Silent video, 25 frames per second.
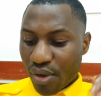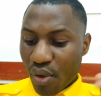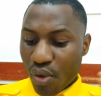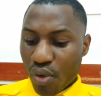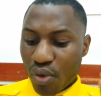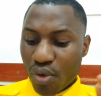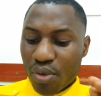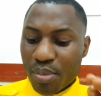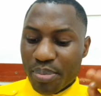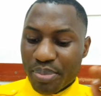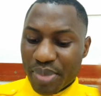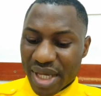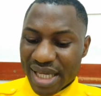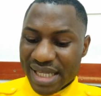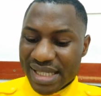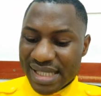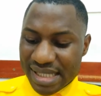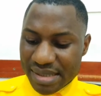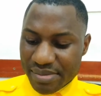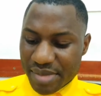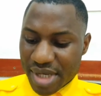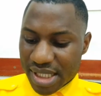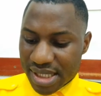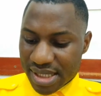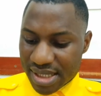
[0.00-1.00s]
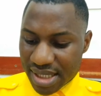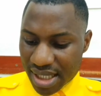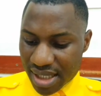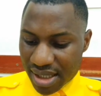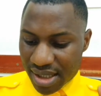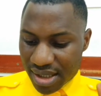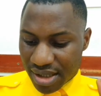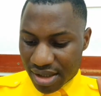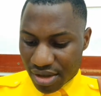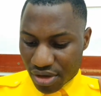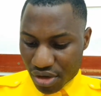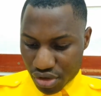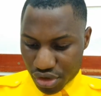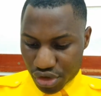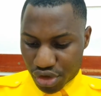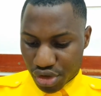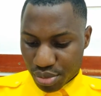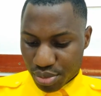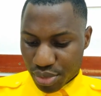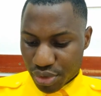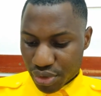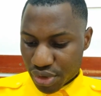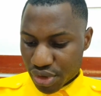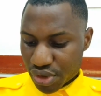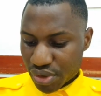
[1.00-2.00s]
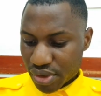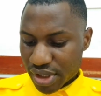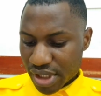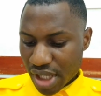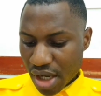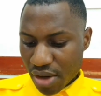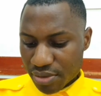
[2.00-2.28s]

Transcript: Or per semester contribution.